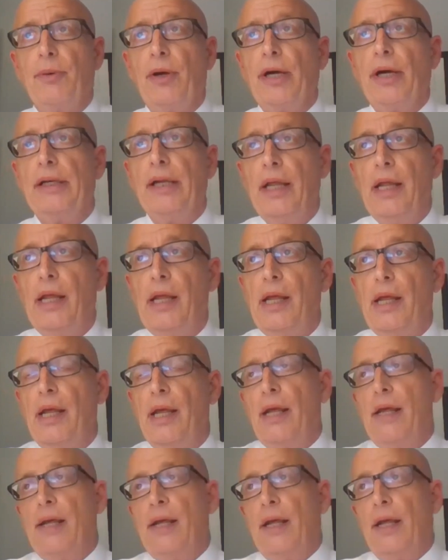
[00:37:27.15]
But
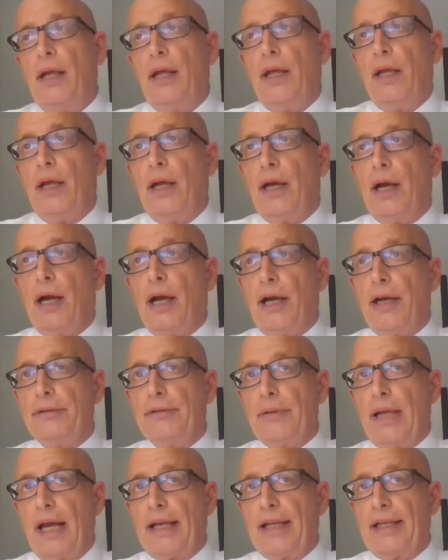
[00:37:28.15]

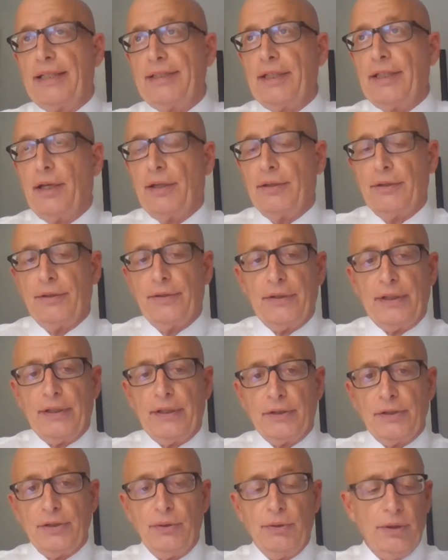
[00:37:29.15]
I guess the other
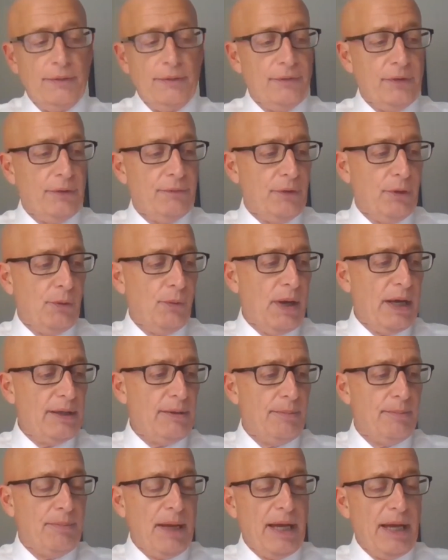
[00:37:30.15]
thing too, if you
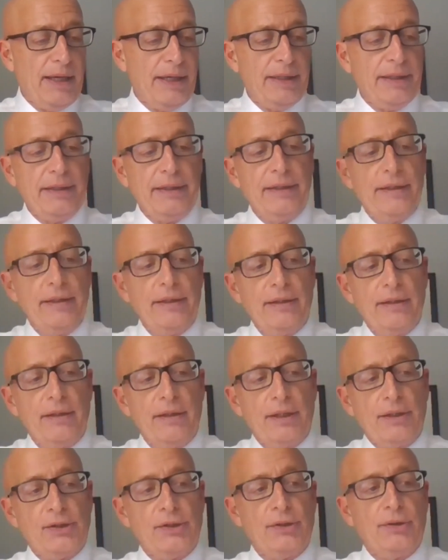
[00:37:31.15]
want to buy
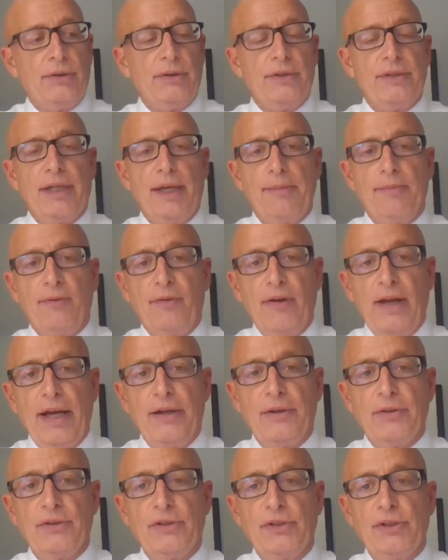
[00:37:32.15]
a certain type of
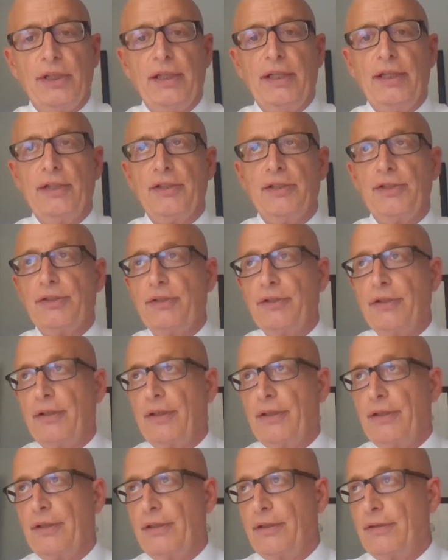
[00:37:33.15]
house in a
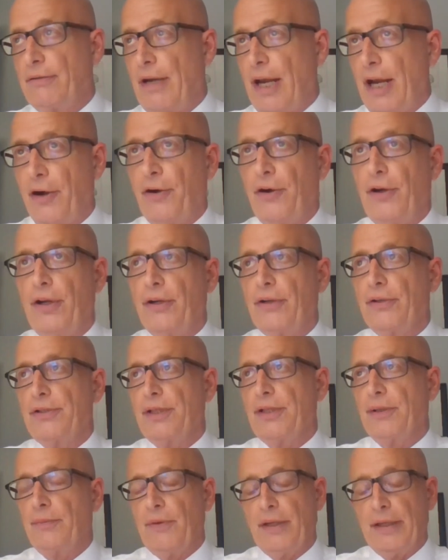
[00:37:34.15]
certain area or
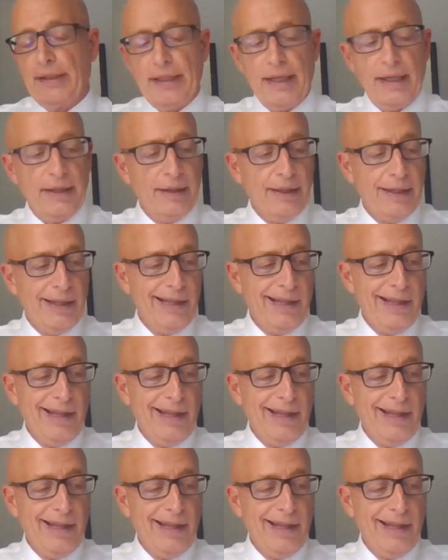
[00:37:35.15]
something like that,